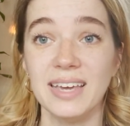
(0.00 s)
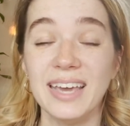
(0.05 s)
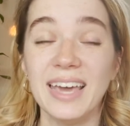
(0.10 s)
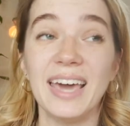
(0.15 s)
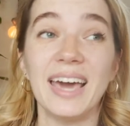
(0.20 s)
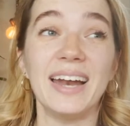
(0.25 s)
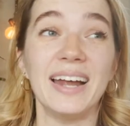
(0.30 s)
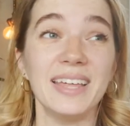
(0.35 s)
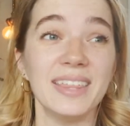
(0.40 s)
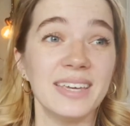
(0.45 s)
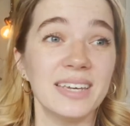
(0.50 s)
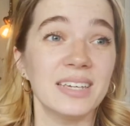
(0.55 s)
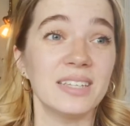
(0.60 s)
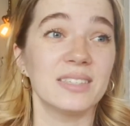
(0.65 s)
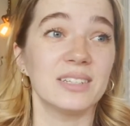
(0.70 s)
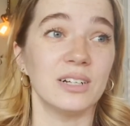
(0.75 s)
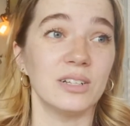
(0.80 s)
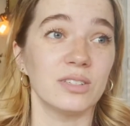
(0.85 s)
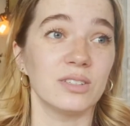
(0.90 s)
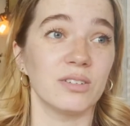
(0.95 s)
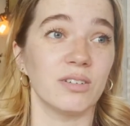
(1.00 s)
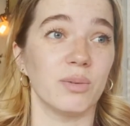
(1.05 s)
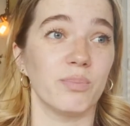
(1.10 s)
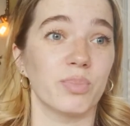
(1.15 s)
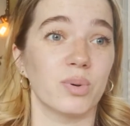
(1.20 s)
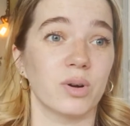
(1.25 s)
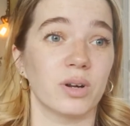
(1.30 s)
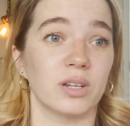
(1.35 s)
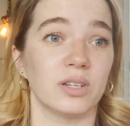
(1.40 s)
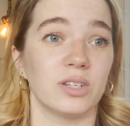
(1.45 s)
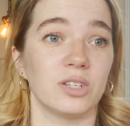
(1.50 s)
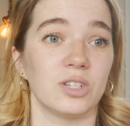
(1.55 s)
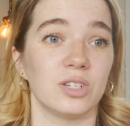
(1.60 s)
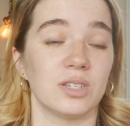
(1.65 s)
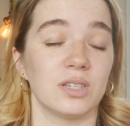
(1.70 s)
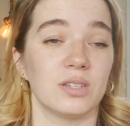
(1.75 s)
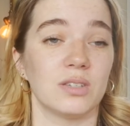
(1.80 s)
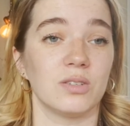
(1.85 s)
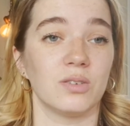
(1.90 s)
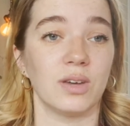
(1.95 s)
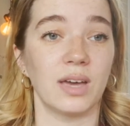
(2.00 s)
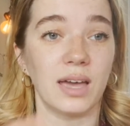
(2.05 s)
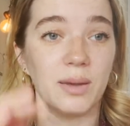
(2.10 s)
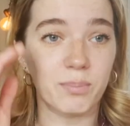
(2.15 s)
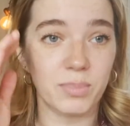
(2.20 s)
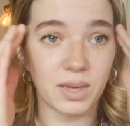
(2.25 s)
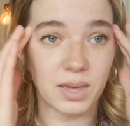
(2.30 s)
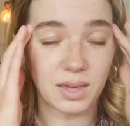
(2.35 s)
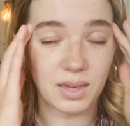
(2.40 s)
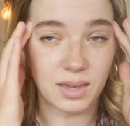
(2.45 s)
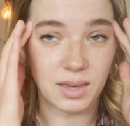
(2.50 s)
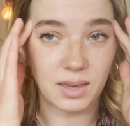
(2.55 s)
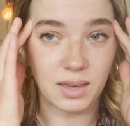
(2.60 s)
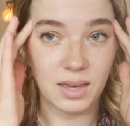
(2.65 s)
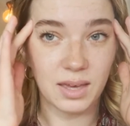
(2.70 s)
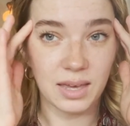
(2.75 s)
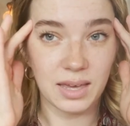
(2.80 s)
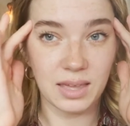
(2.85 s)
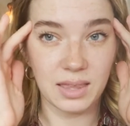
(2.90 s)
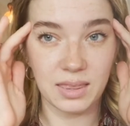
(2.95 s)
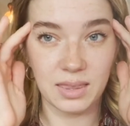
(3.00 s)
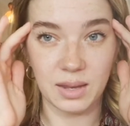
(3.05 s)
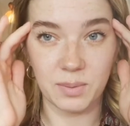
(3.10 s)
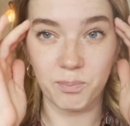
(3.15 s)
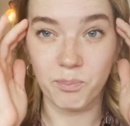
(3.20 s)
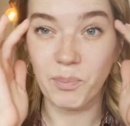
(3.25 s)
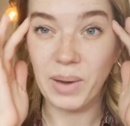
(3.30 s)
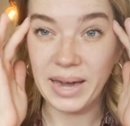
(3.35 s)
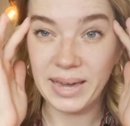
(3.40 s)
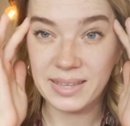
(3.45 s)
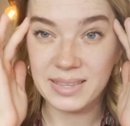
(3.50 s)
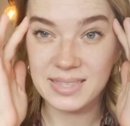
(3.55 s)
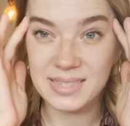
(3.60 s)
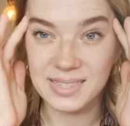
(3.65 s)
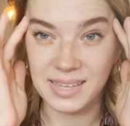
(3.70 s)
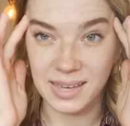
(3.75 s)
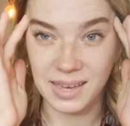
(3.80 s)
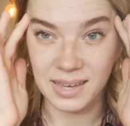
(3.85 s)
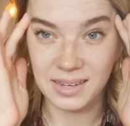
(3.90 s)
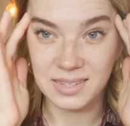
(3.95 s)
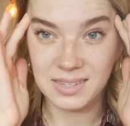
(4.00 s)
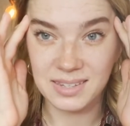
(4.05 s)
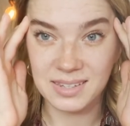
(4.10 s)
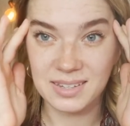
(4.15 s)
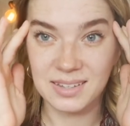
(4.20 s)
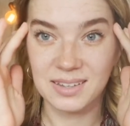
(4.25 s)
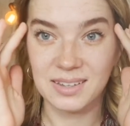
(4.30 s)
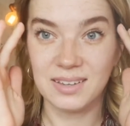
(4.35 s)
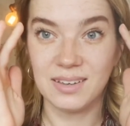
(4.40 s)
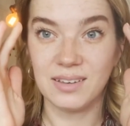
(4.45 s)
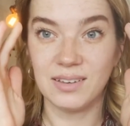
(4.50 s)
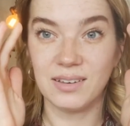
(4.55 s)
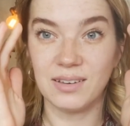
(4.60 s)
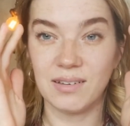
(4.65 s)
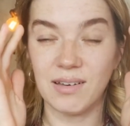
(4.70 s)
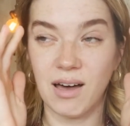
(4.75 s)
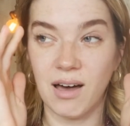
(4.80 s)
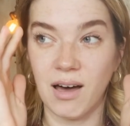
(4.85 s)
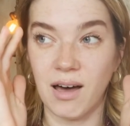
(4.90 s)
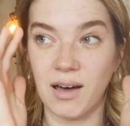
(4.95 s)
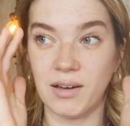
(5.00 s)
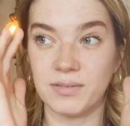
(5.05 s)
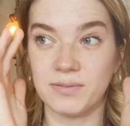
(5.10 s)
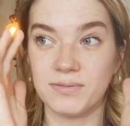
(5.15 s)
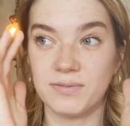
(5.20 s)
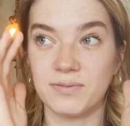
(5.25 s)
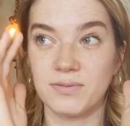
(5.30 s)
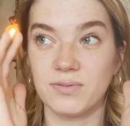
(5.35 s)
And I think it's also important just to be in that mindset of